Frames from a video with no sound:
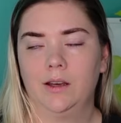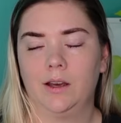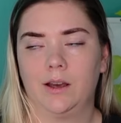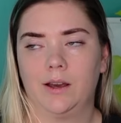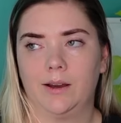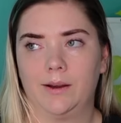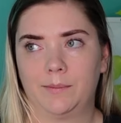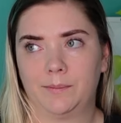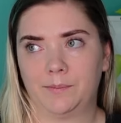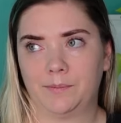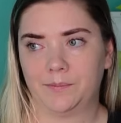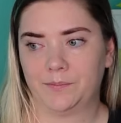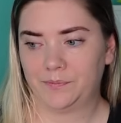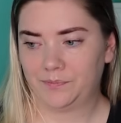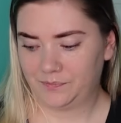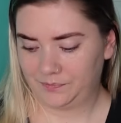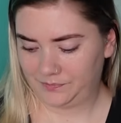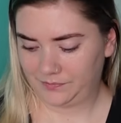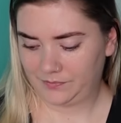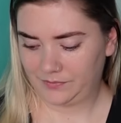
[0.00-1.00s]
um,
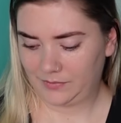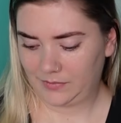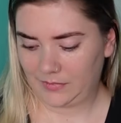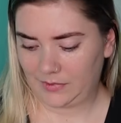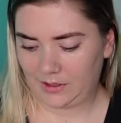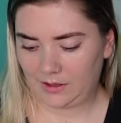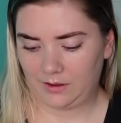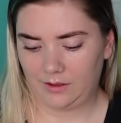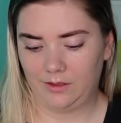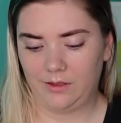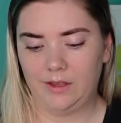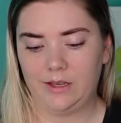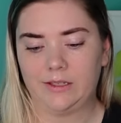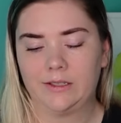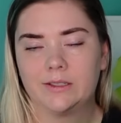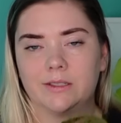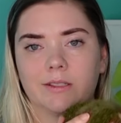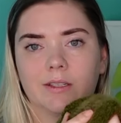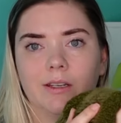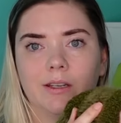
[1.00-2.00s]

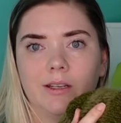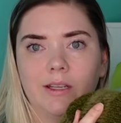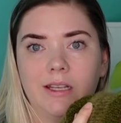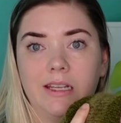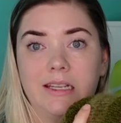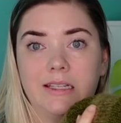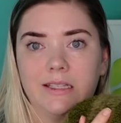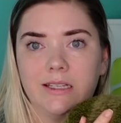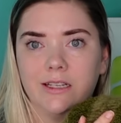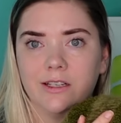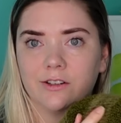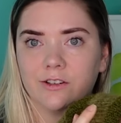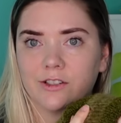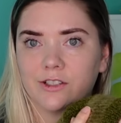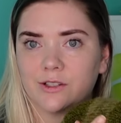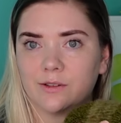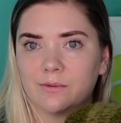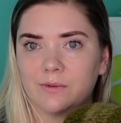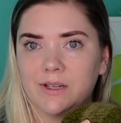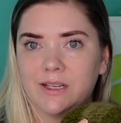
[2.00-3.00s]
this easier
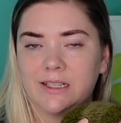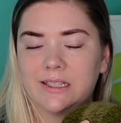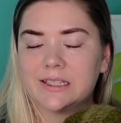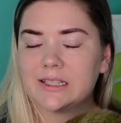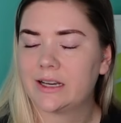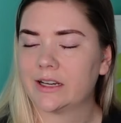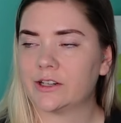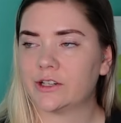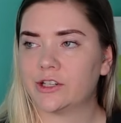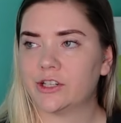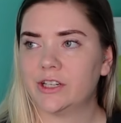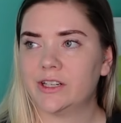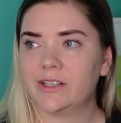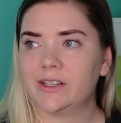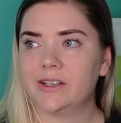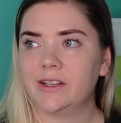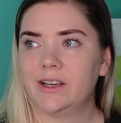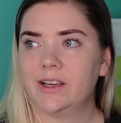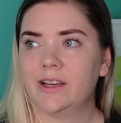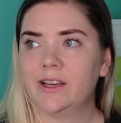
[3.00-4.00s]
to read section